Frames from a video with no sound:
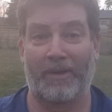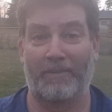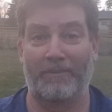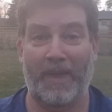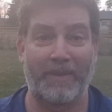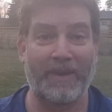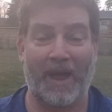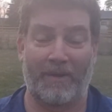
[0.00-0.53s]

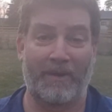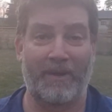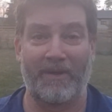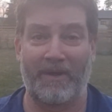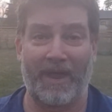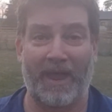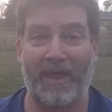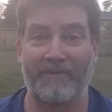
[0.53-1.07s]
Maybe I
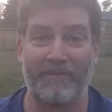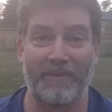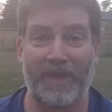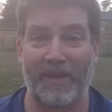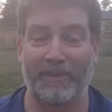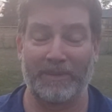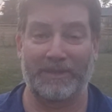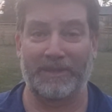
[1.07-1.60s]
would even
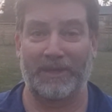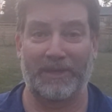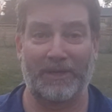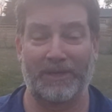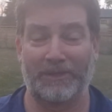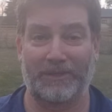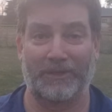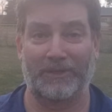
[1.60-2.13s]
be able
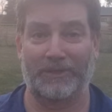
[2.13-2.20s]
to